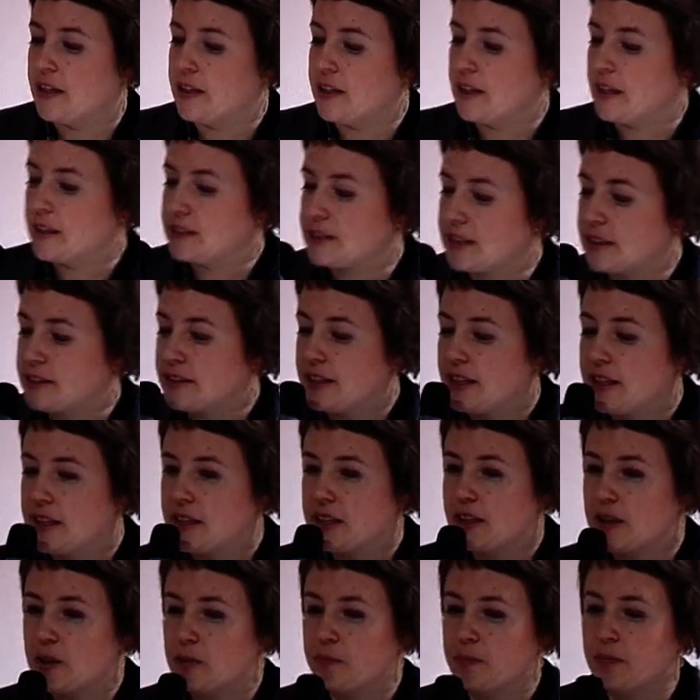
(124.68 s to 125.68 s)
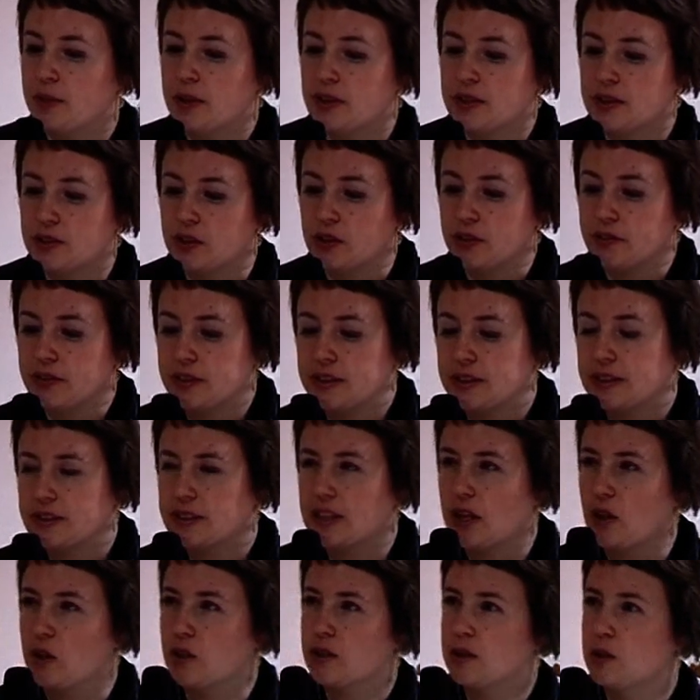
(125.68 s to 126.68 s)
Yes, I think services
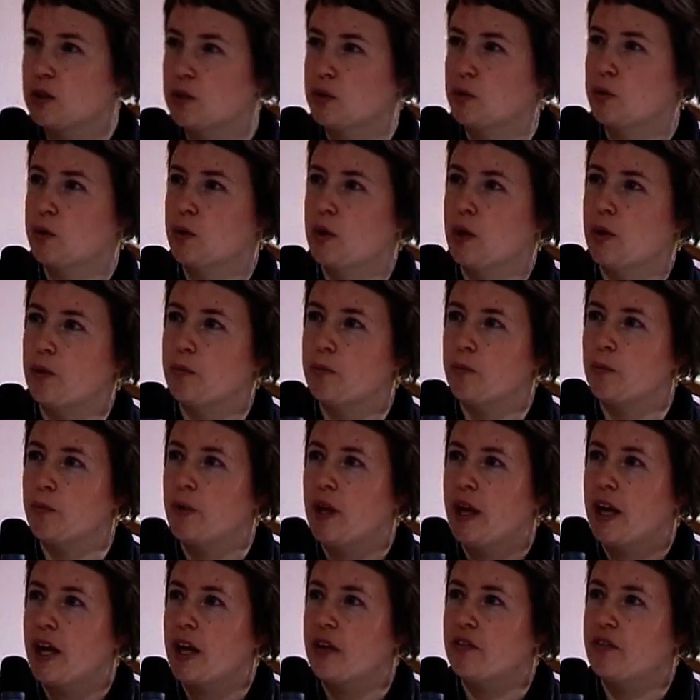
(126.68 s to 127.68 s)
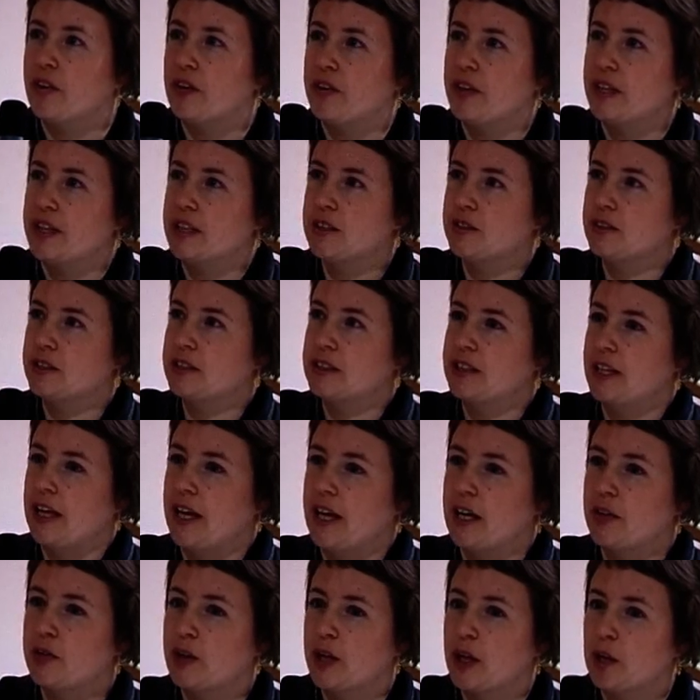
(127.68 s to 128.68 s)
are also a very interesting
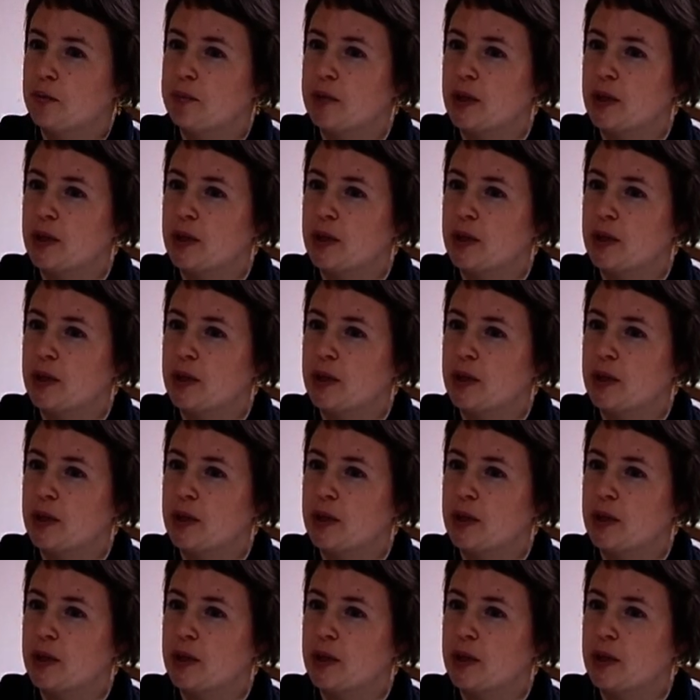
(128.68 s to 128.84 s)
area,